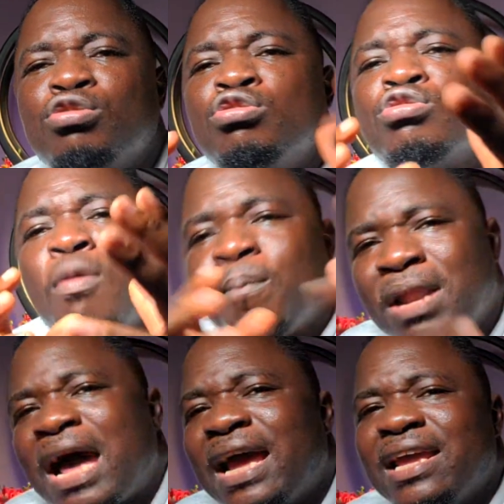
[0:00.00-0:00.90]
to
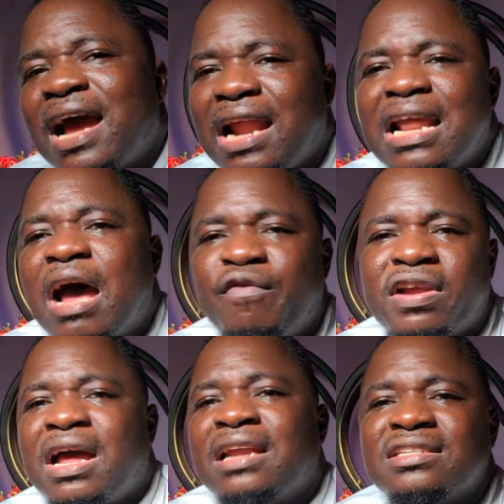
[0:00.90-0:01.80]
supply other
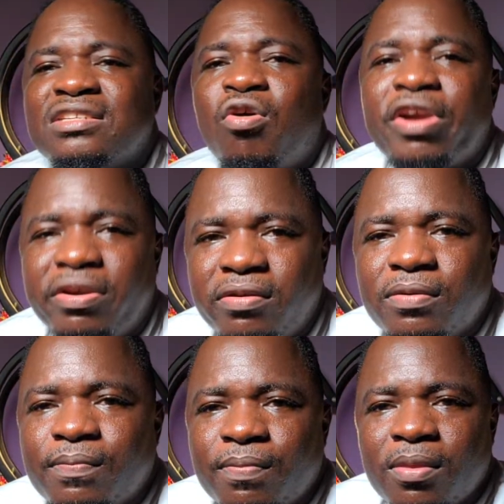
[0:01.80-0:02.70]
Africans oil?
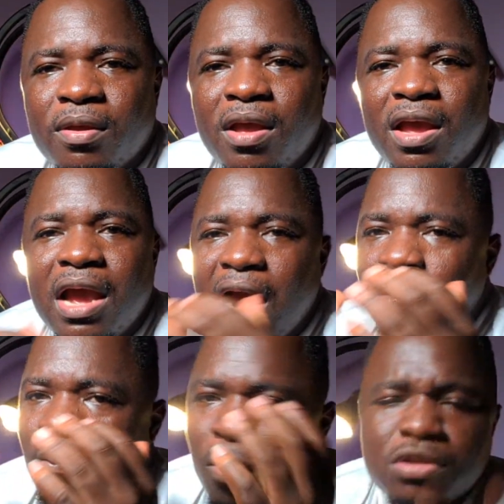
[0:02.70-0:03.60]

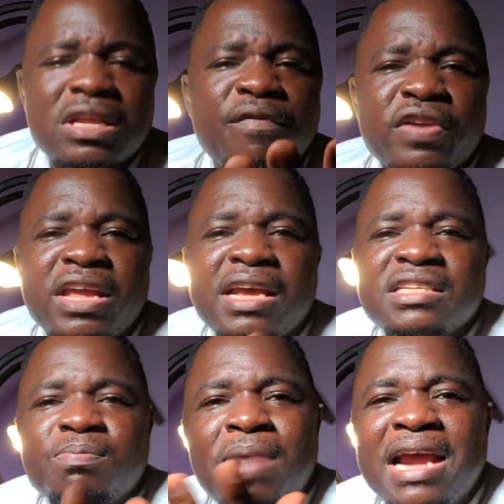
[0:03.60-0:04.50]
Most
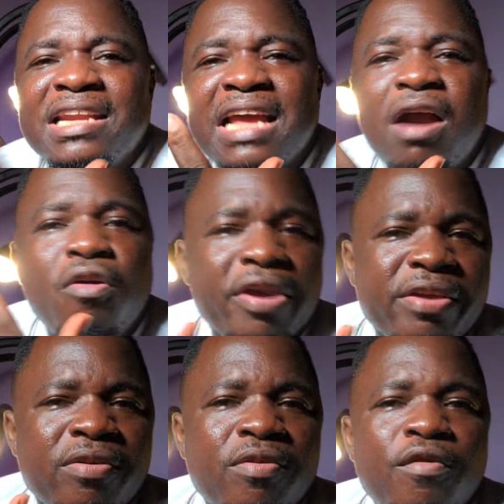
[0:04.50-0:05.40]
Africans buy their
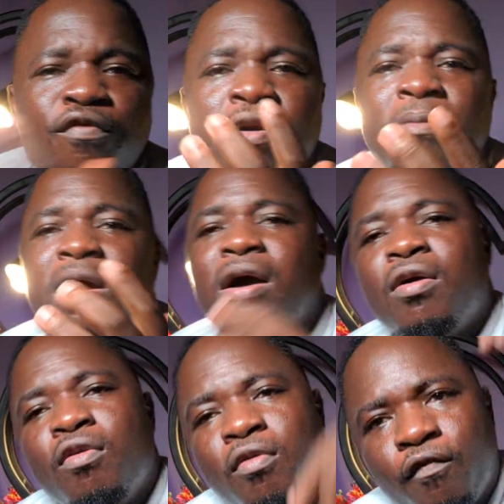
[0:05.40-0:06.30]
oil from
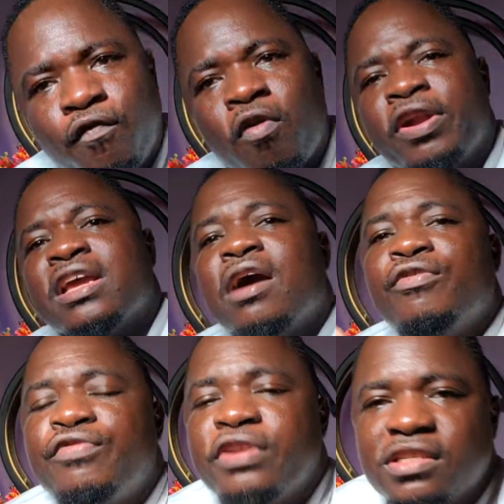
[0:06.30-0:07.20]
foreign
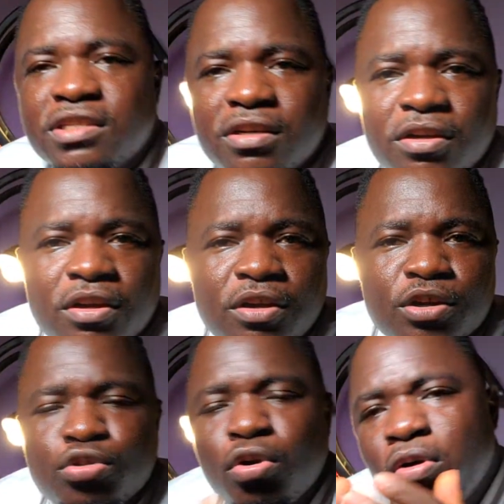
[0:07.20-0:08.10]
countries.
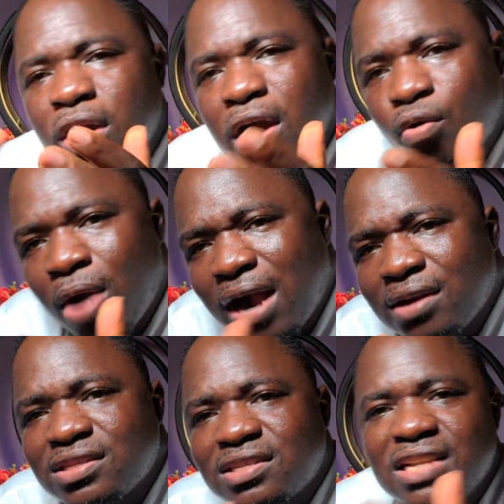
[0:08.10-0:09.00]
So
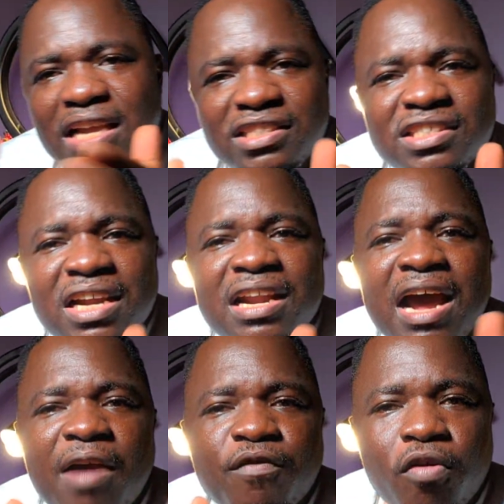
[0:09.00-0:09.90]
whilst Nigerians
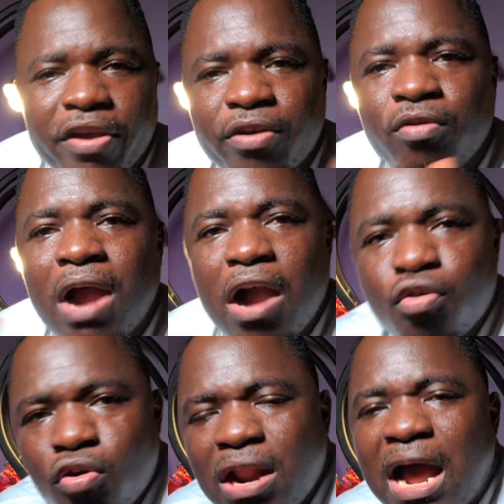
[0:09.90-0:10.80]
have oil,
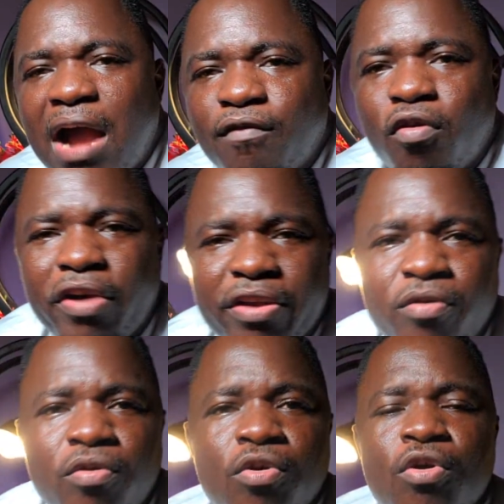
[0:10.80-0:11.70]
Angola have
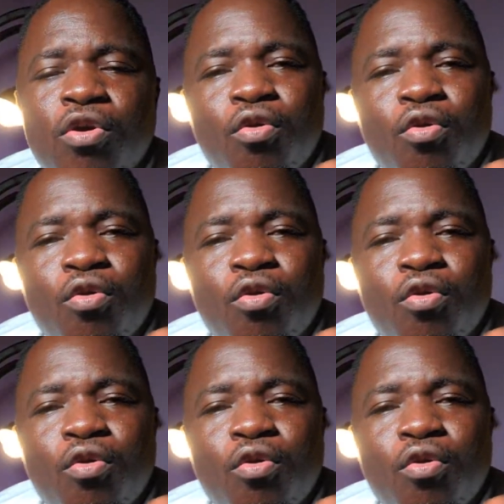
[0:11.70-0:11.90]
oil,